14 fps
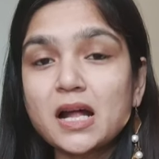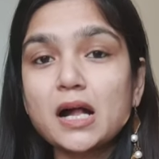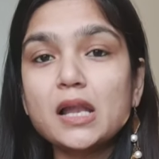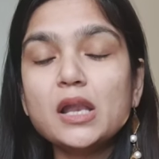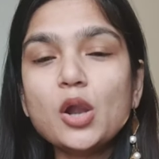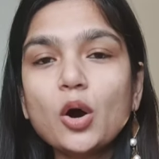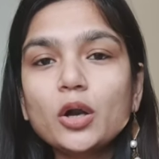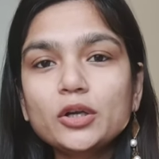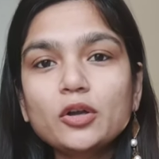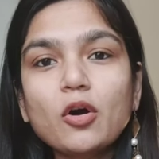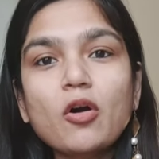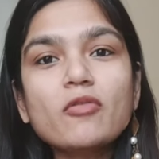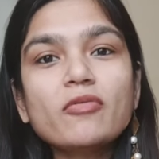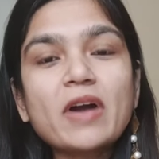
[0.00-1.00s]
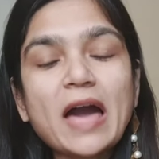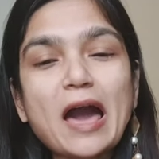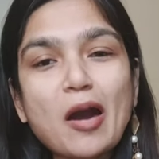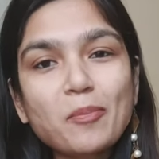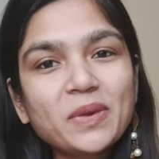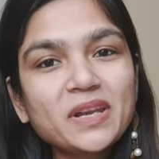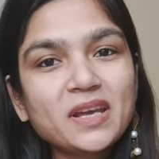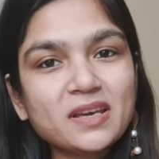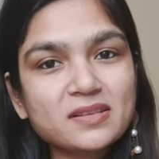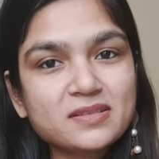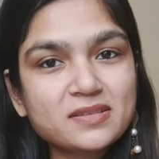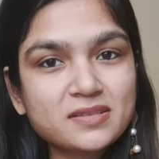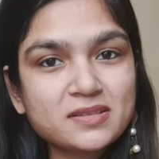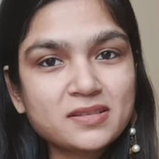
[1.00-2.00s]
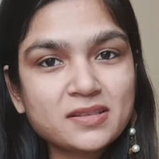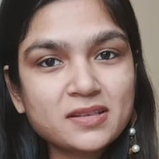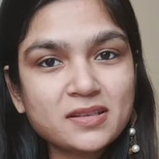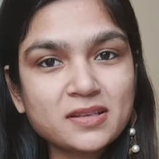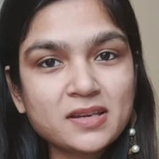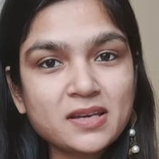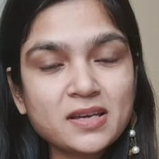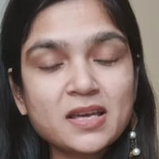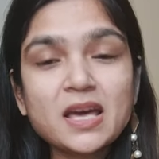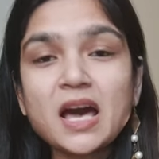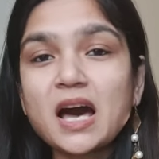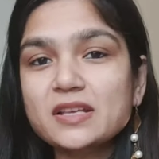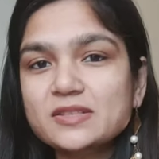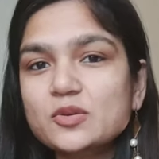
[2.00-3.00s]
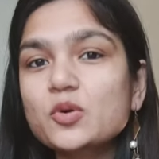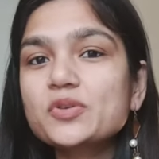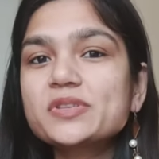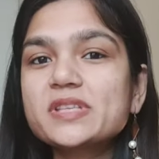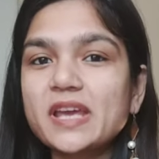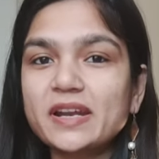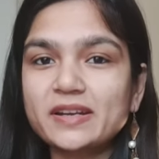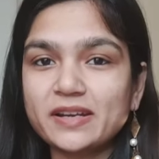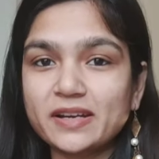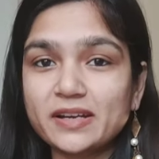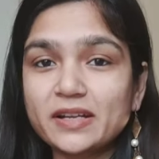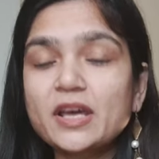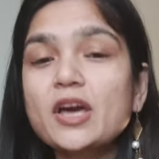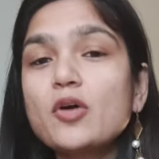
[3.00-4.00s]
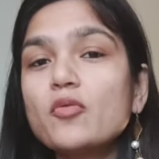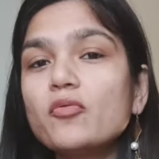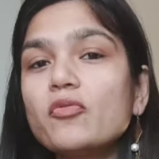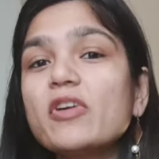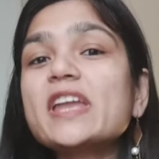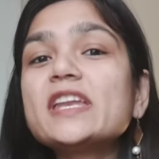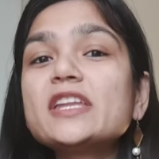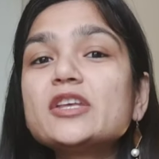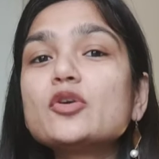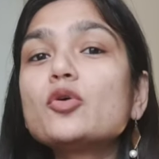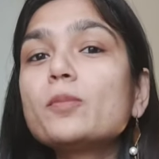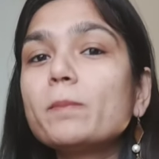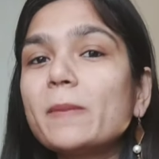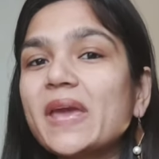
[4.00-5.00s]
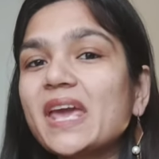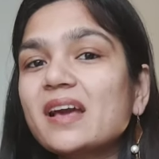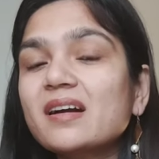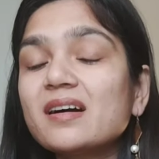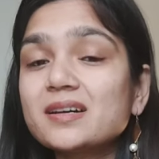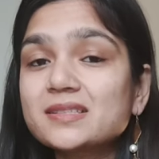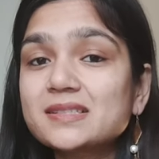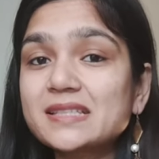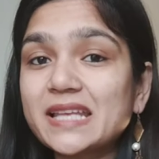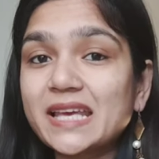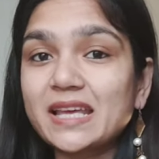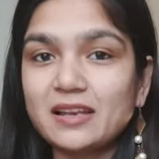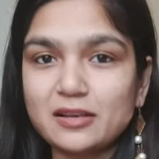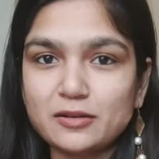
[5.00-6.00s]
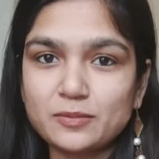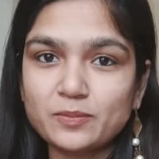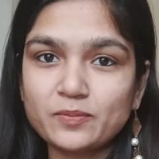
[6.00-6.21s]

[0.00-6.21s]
a lot of happiness associated when you make a sale.